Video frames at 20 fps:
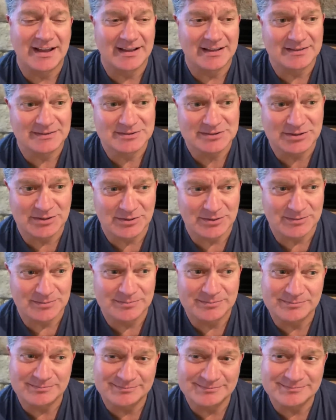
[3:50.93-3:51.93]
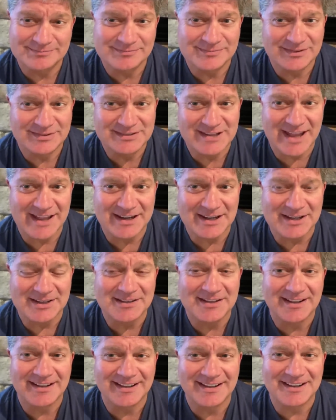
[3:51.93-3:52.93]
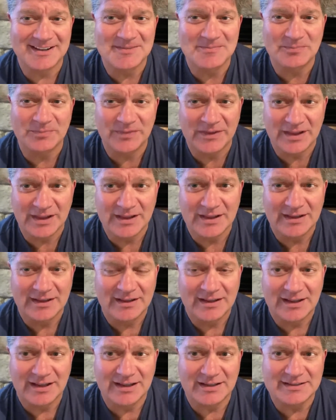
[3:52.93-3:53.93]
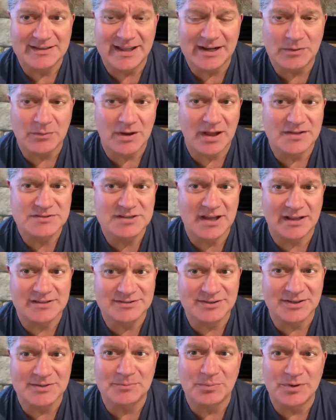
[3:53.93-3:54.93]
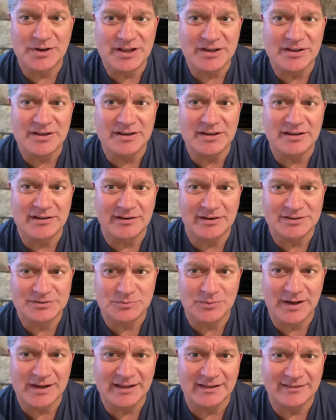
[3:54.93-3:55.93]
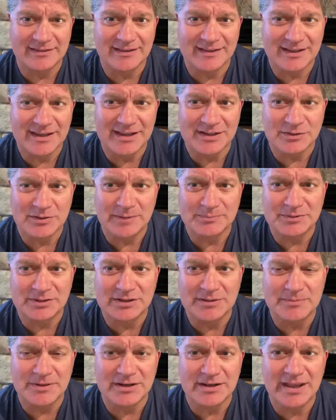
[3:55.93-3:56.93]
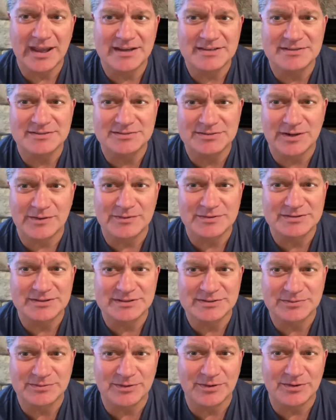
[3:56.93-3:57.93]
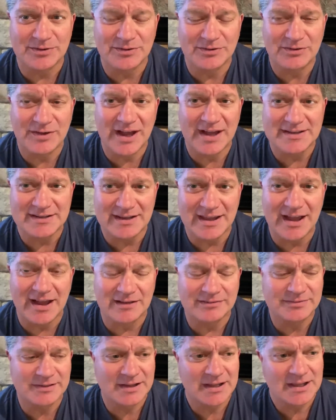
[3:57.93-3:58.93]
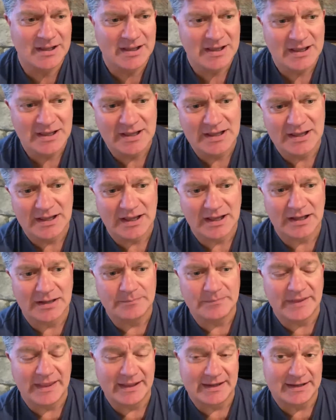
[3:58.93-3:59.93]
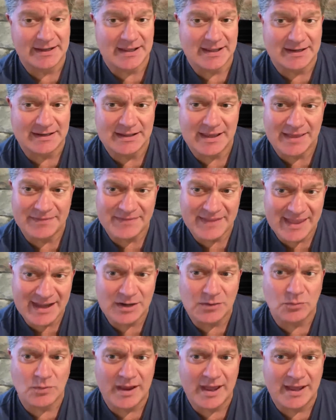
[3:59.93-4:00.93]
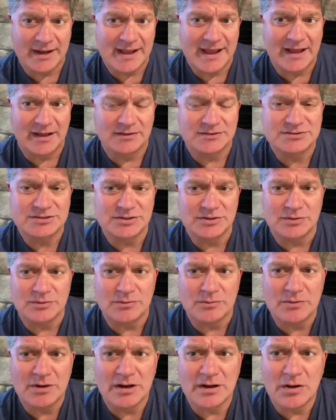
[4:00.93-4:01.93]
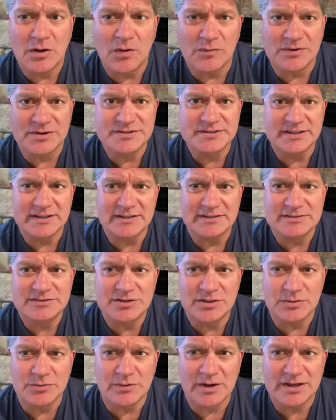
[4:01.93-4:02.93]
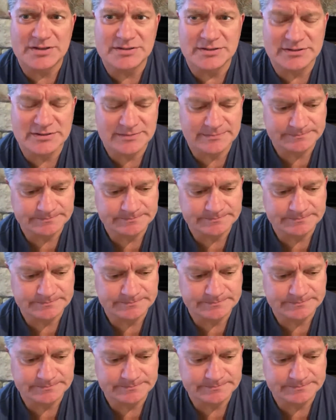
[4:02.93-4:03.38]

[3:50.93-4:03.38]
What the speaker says: So Danny Rothschild's looking pretty good here as running the encrypted communication services for IDF. And then it ran out to overseas to the Russians.